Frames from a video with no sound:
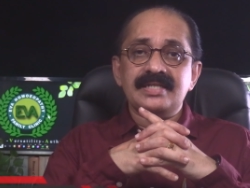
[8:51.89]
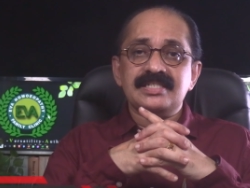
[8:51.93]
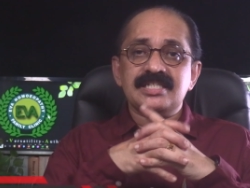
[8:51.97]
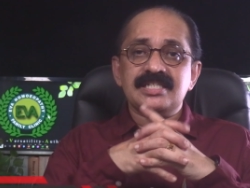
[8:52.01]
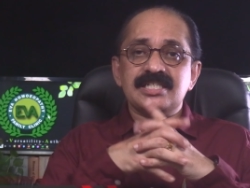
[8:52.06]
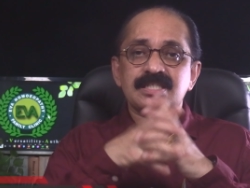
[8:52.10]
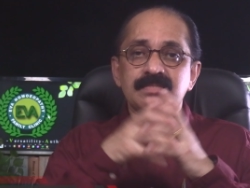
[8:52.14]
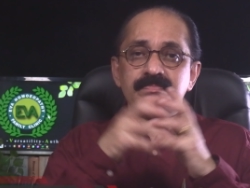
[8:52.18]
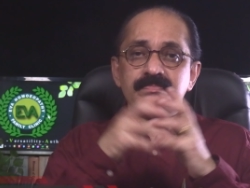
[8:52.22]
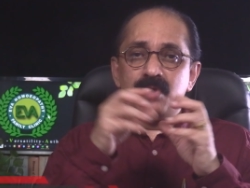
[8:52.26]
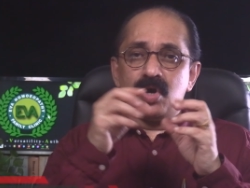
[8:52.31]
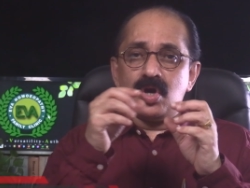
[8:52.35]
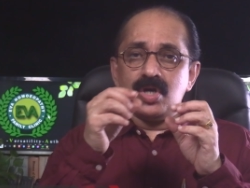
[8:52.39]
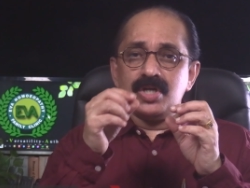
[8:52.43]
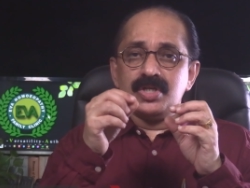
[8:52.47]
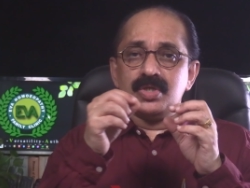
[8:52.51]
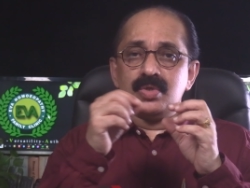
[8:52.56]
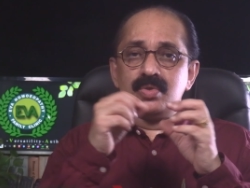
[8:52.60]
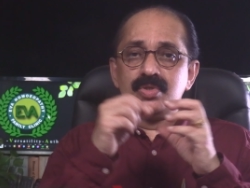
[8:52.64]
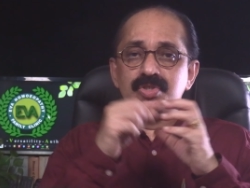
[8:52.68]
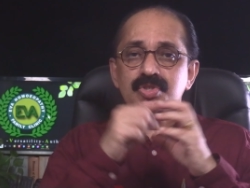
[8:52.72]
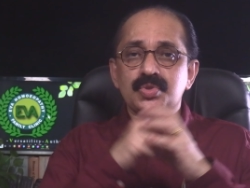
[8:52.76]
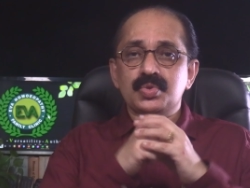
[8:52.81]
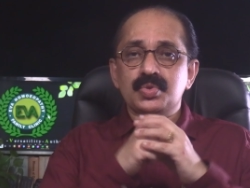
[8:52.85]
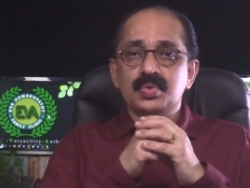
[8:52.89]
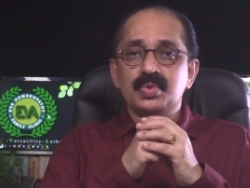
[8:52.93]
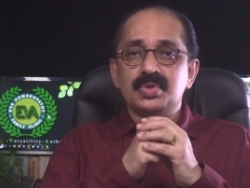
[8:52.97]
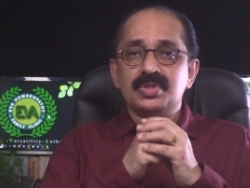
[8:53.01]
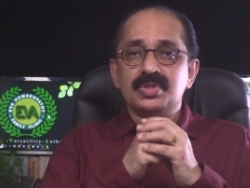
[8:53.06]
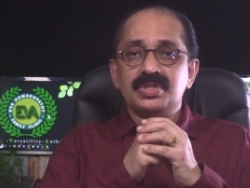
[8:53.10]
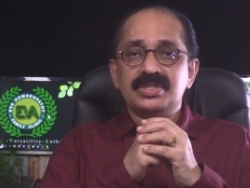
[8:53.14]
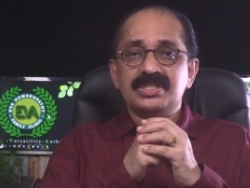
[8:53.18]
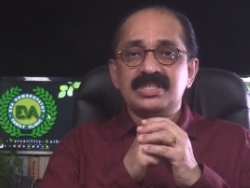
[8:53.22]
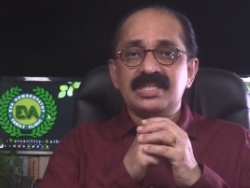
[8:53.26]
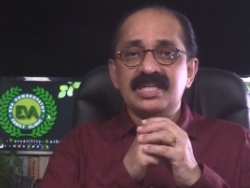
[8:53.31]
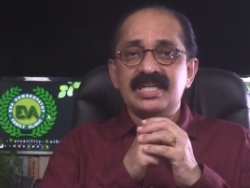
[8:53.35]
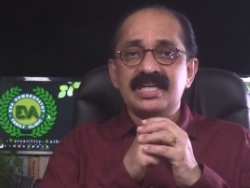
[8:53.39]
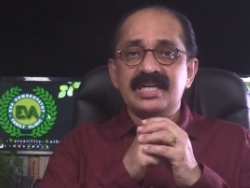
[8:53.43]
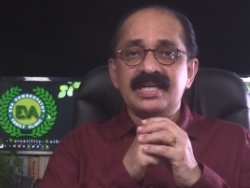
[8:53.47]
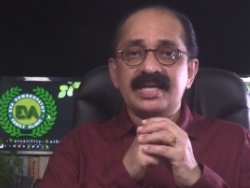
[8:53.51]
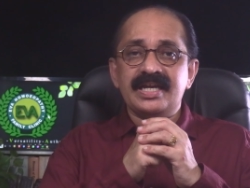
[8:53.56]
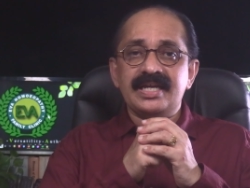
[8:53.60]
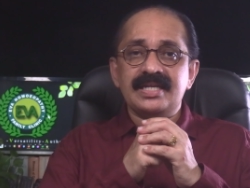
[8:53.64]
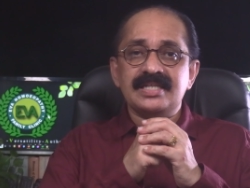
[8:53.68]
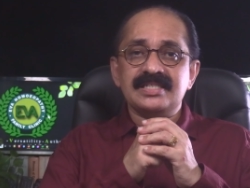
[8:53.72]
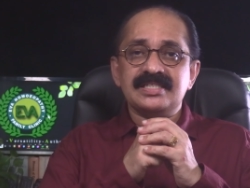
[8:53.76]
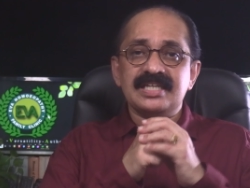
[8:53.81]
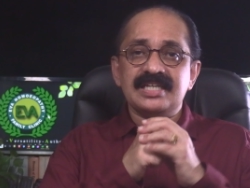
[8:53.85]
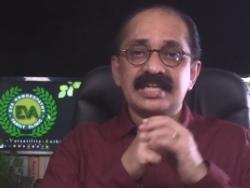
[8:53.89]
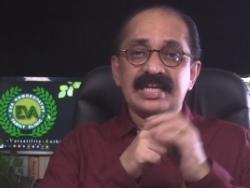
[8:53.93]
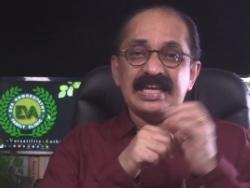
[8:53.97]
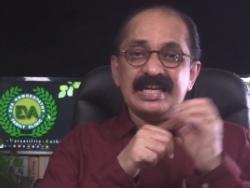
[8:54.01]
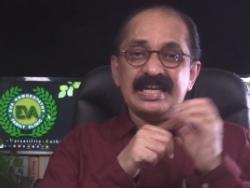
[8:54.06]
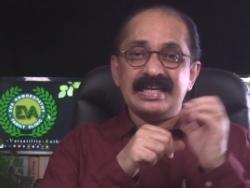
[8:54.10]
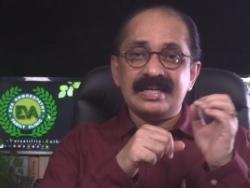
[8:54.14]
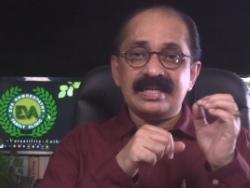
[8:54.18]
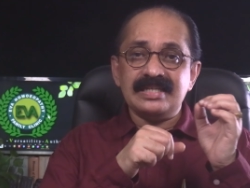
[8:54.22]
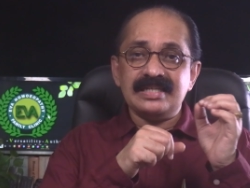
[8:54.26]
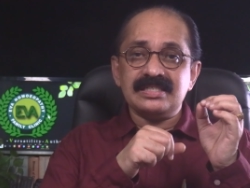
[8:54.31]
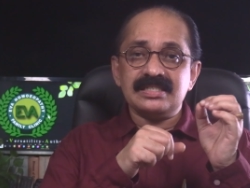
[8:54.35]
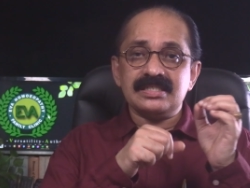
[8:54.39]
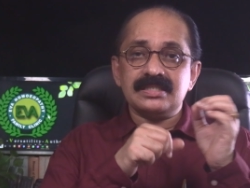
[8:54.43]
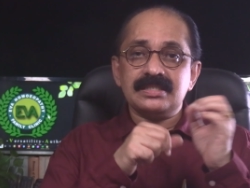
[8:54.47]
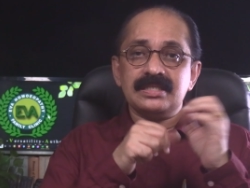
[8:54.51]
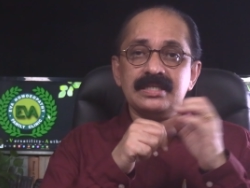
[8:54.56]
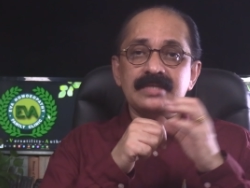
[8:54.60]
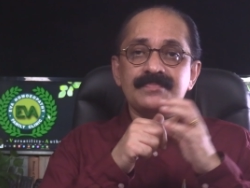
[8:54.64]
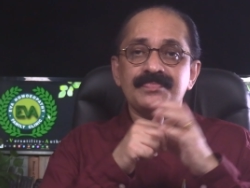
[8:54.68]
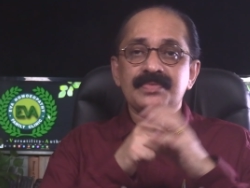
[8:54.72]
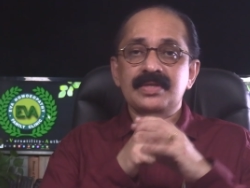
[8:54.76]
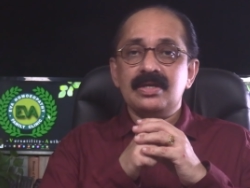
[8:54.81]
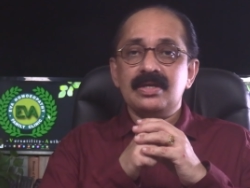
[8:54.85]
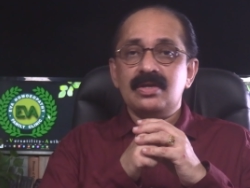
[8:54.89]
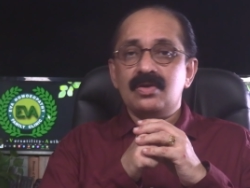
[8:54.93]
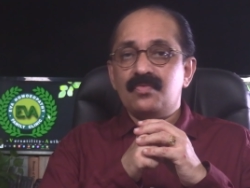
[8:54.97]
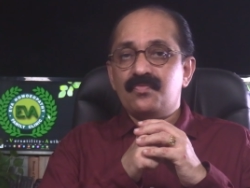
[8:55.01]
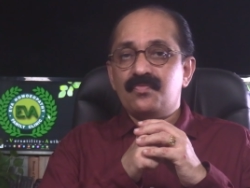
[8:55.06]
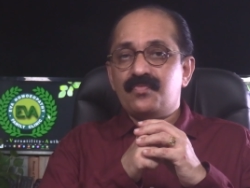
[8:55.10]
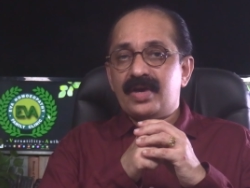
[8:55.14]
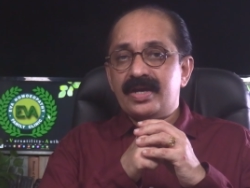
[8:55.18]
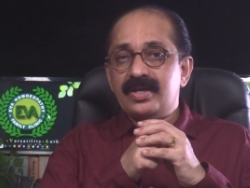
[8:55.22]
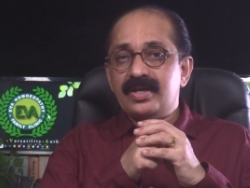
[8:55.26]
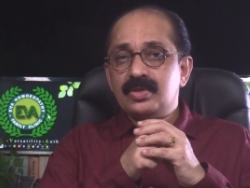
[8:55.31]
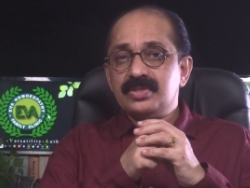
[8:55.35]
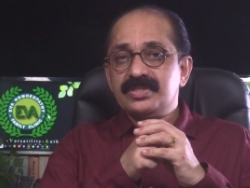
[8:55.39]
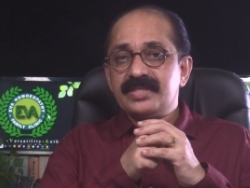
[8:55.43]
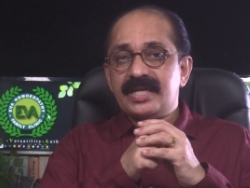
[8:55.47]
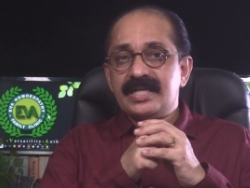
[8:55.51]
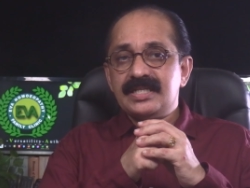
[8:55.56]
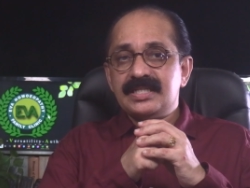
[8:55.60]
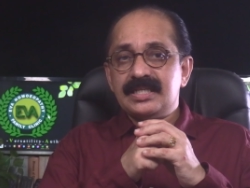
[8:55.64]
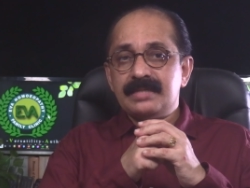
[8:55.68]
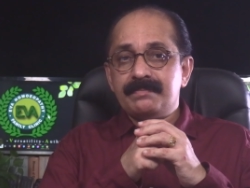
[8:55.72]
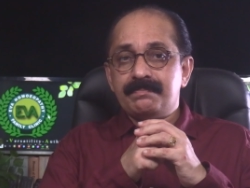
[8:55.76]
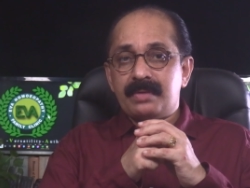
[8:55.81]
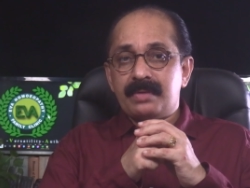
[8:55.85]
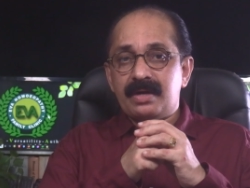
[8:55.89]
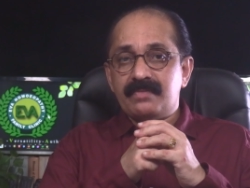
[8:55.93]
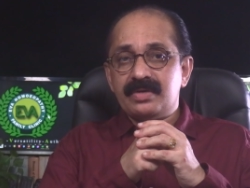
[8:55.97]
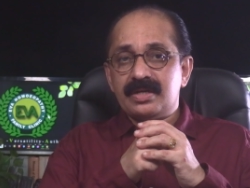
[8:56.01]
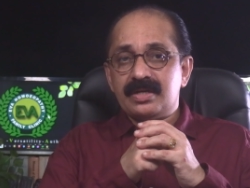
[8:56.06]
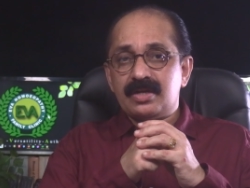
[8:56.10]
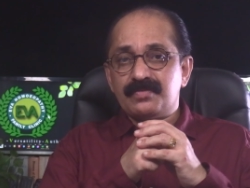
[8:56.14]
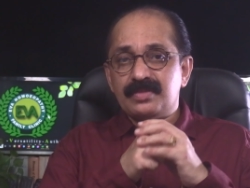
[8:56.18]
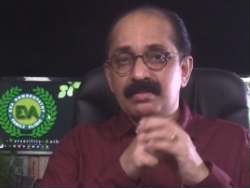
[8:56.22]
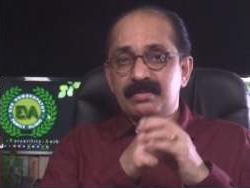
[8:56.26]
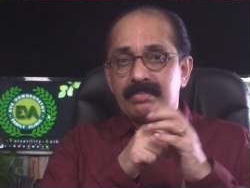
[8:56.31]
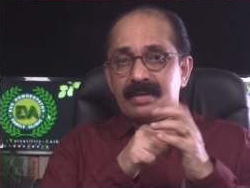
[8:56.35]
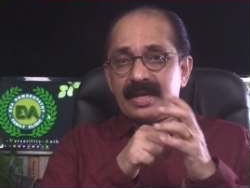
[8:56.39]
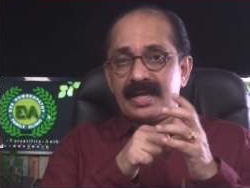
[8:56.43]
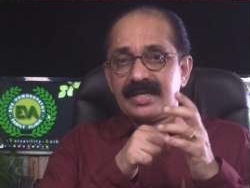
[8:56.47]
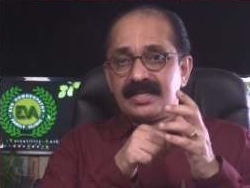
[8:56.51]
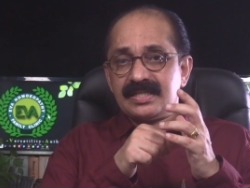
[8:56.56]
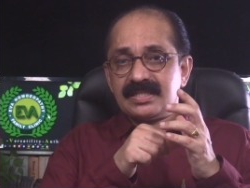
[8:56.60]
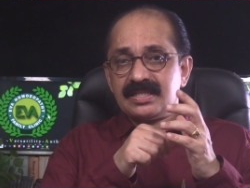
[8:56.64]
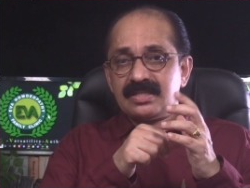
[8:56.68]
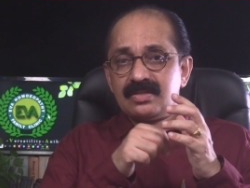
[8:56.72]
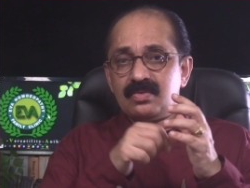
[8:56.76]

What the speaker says: Small dose to 3 grains increases the phagocytic power of the blood,